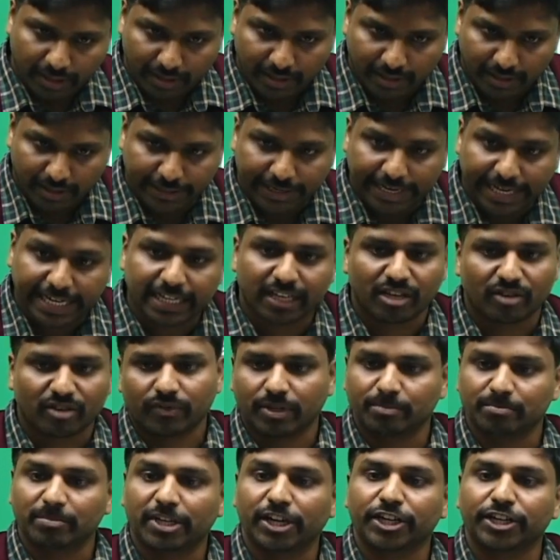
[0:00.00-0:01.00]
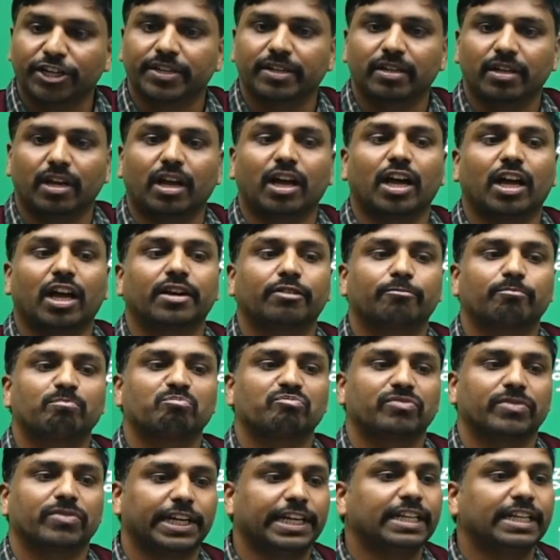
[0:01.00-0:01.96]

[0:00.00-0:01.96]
data from that or any